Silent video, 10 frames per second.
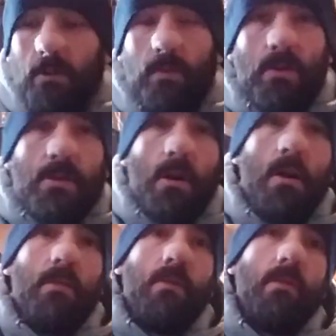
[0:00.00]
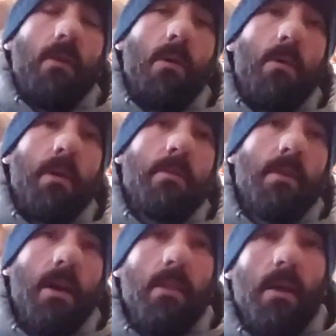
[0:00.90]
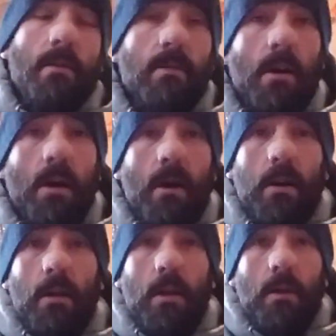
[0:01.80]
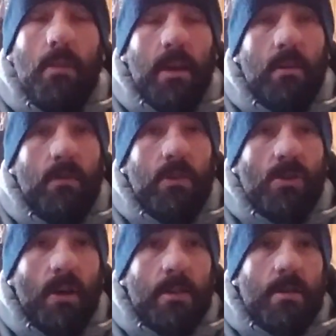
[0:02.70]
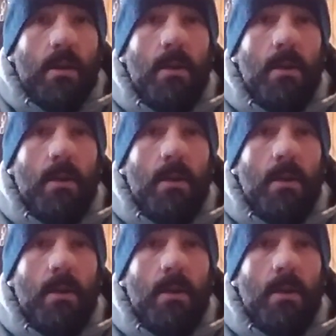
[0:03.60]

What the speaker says: First off, I want to say that thank you for the trust